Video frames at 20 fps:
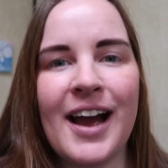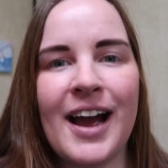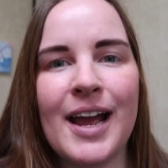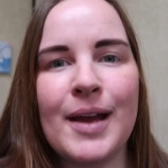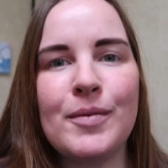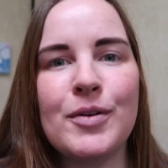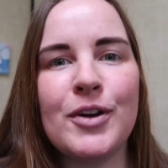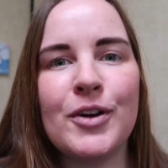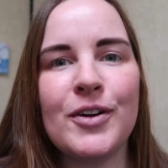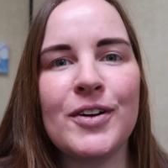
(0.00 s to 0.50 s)
I
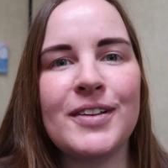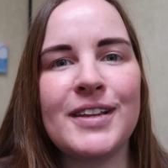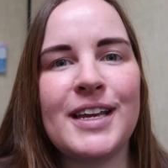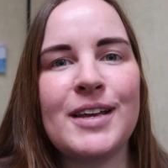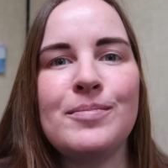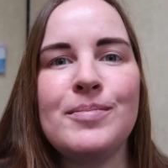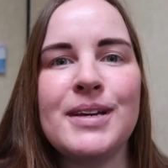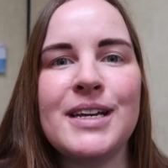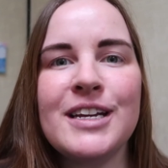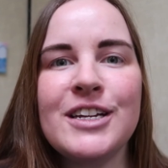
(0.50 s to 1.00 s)
am
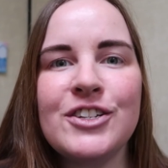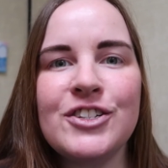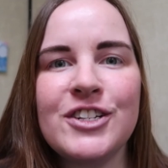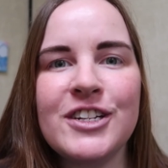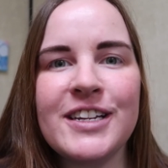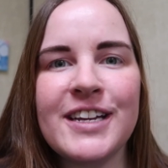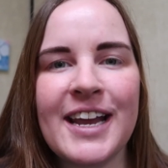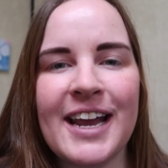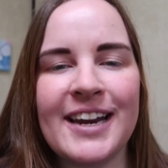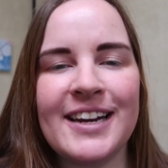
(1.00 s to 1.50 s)
currently a
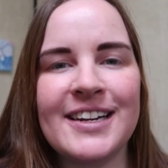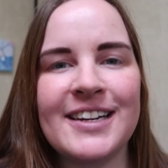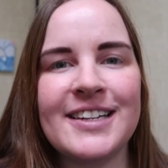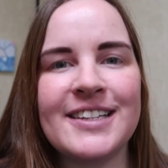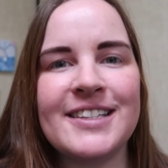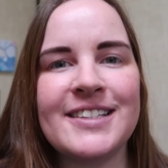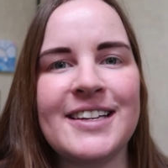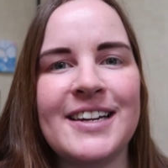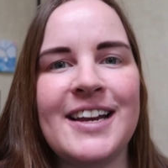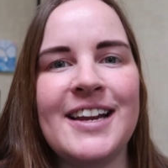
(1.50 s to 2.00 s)
PhD
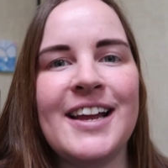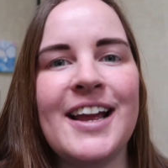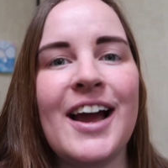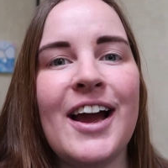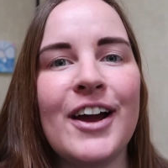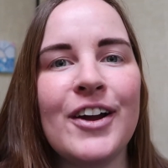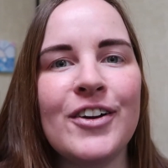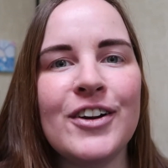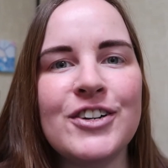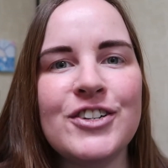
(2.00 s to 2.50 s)
candidate studying higher